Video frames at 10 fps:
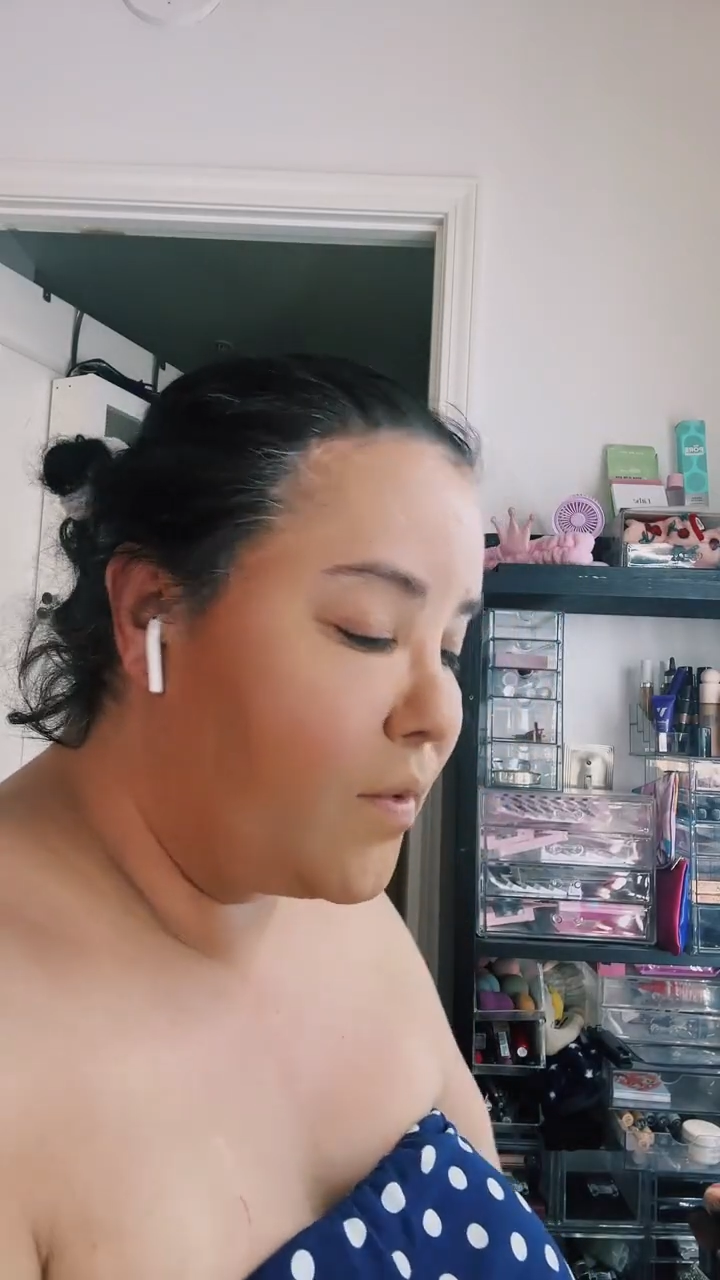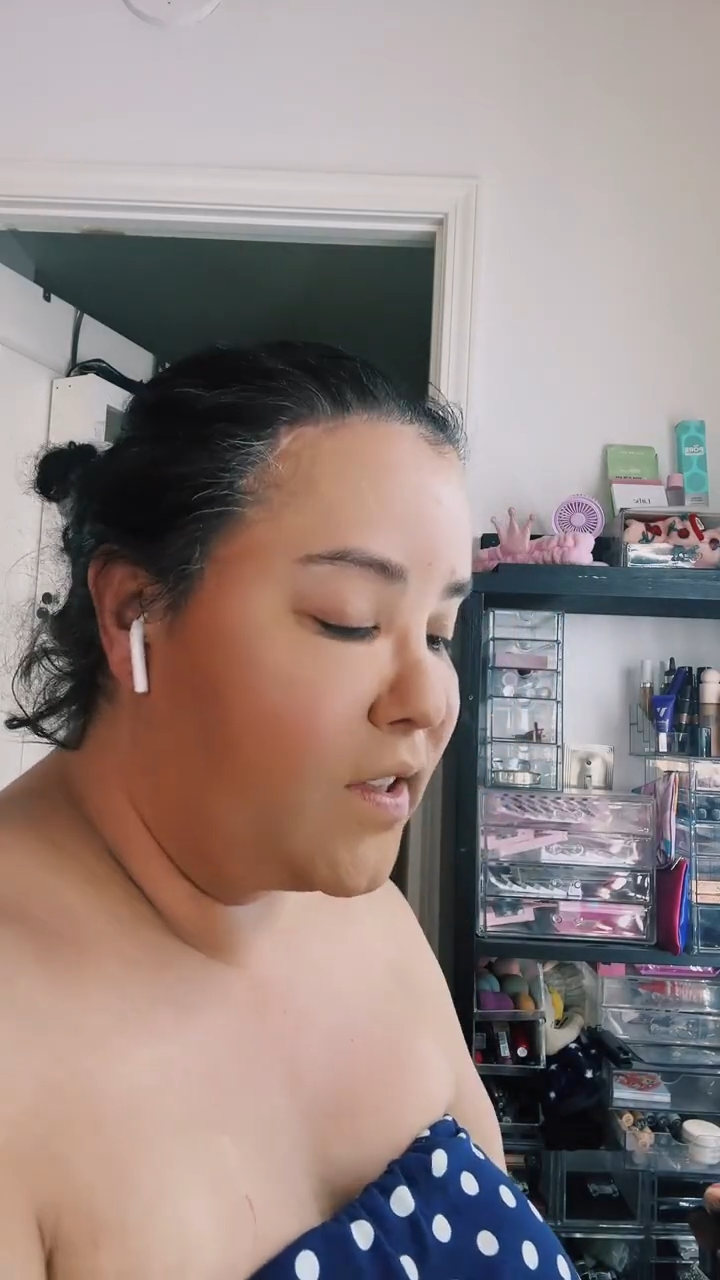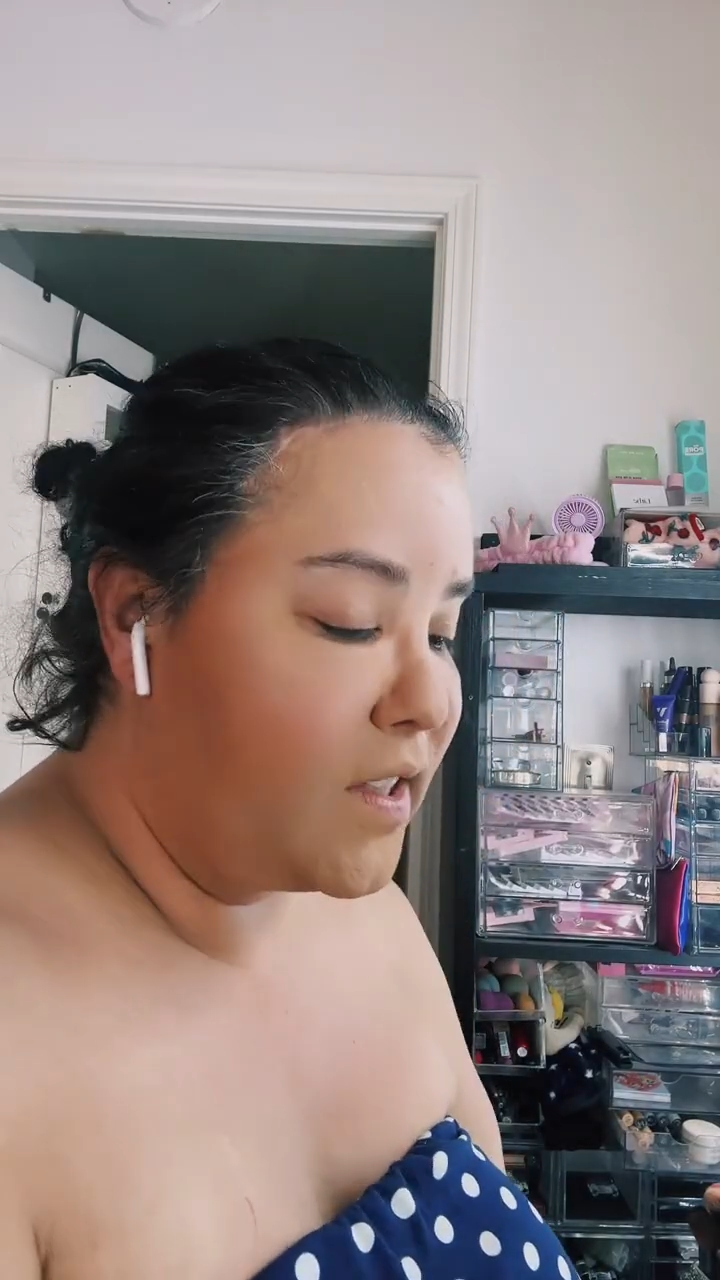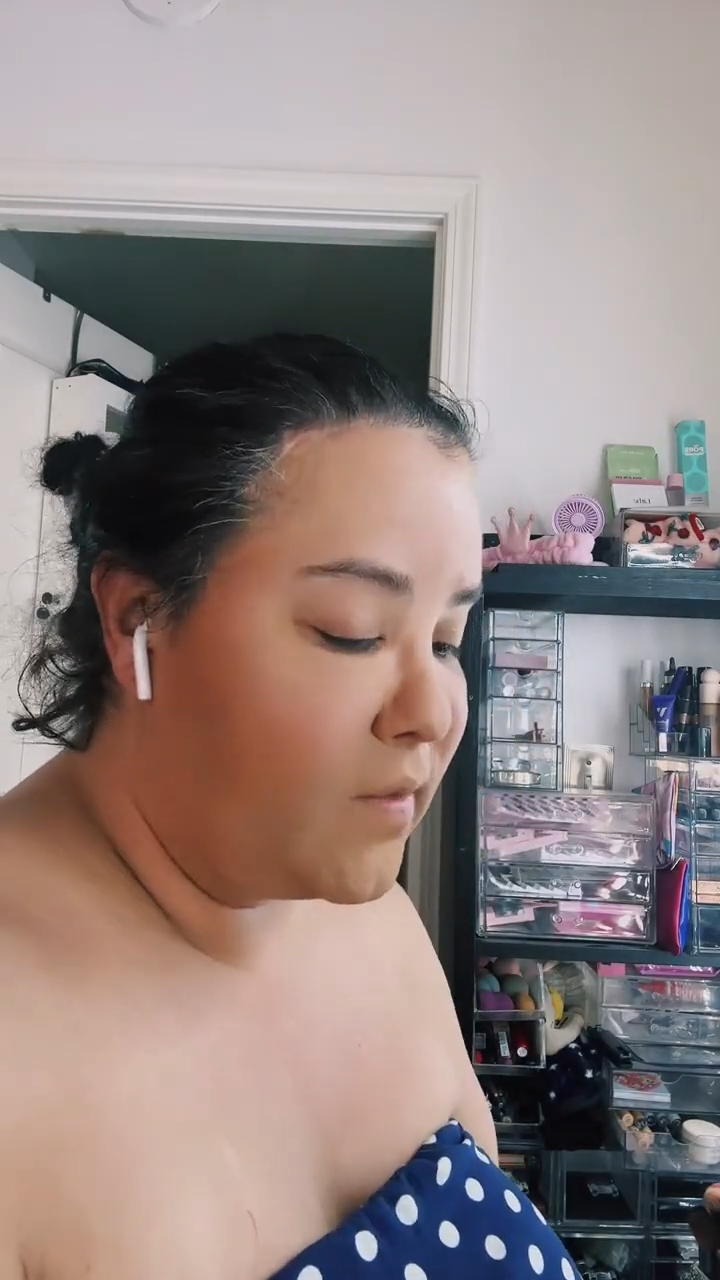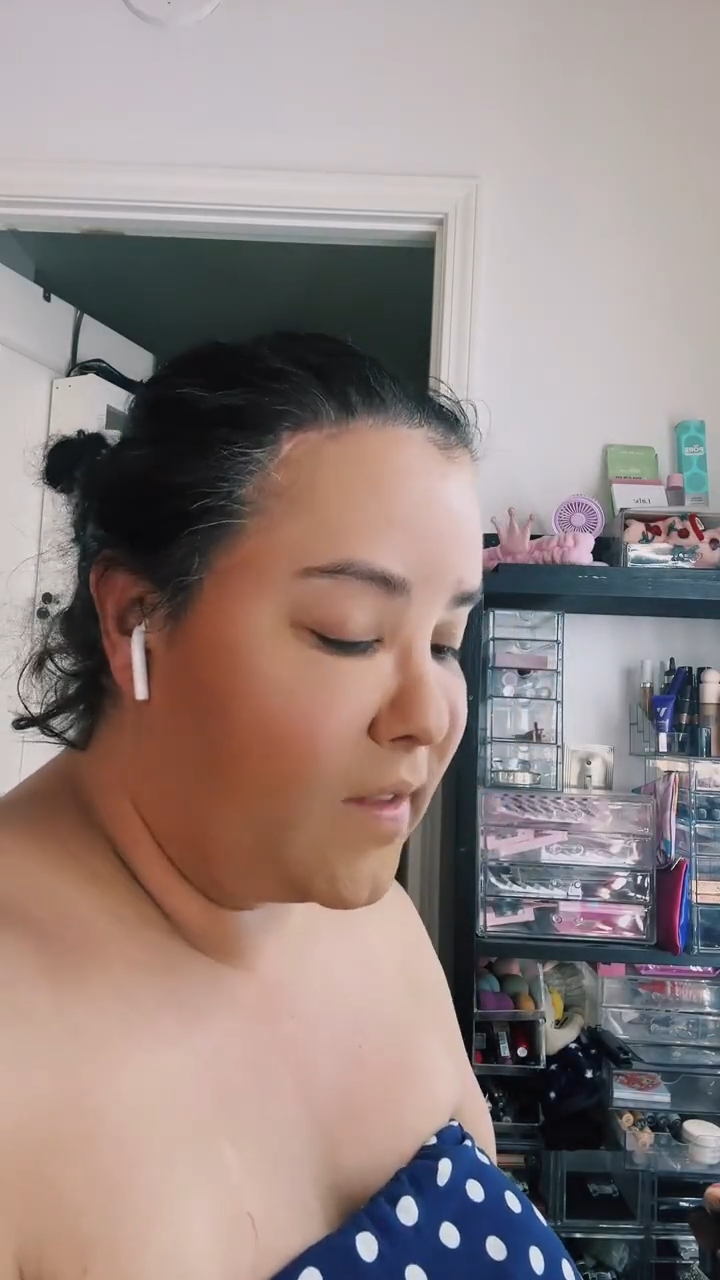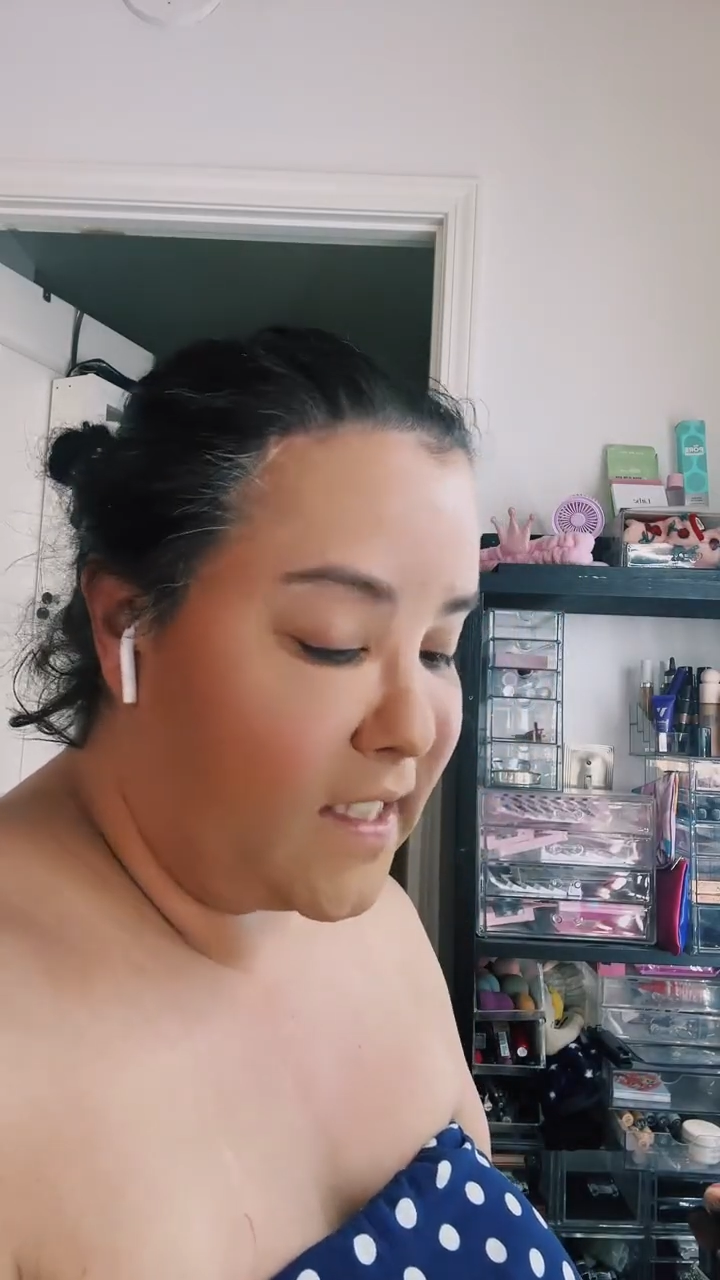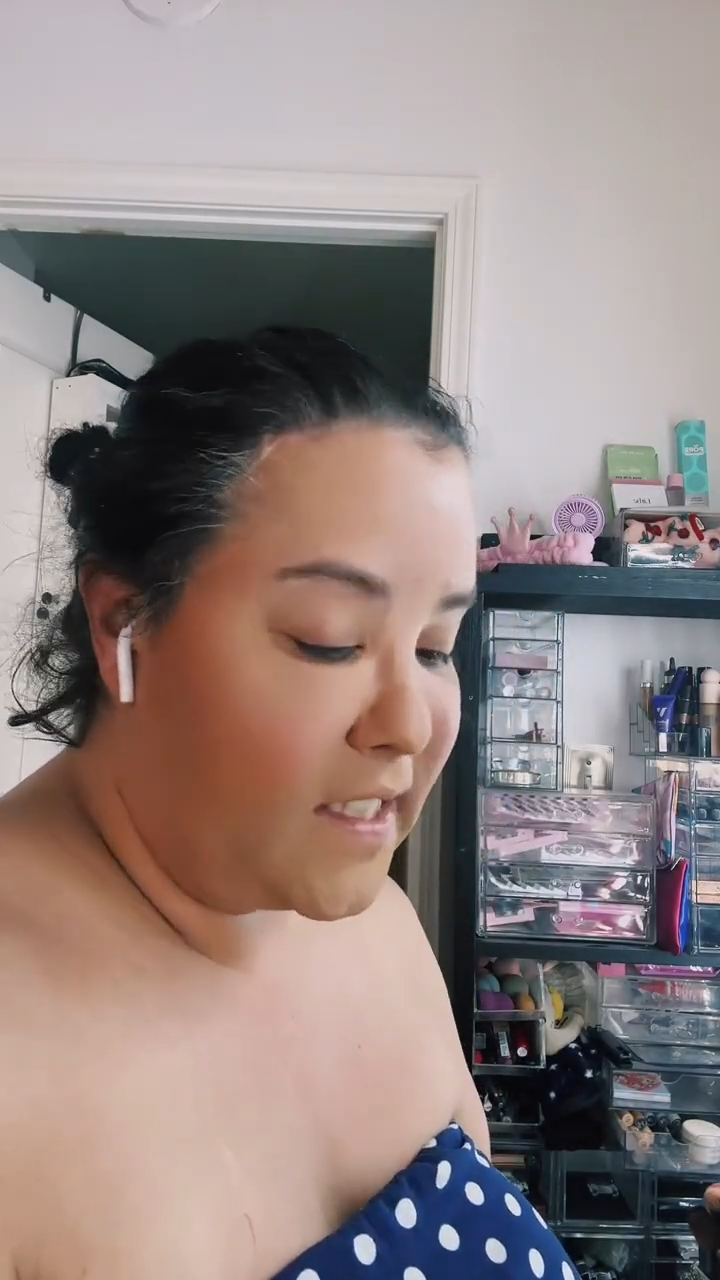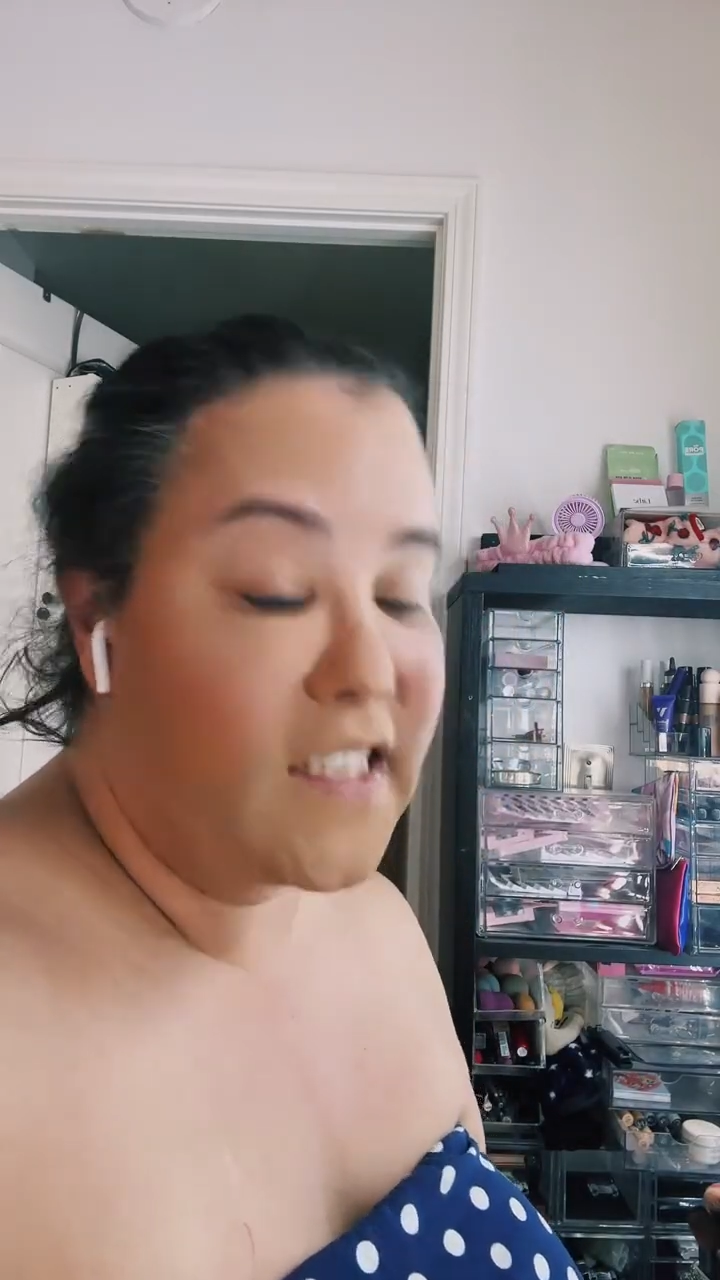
bruises with the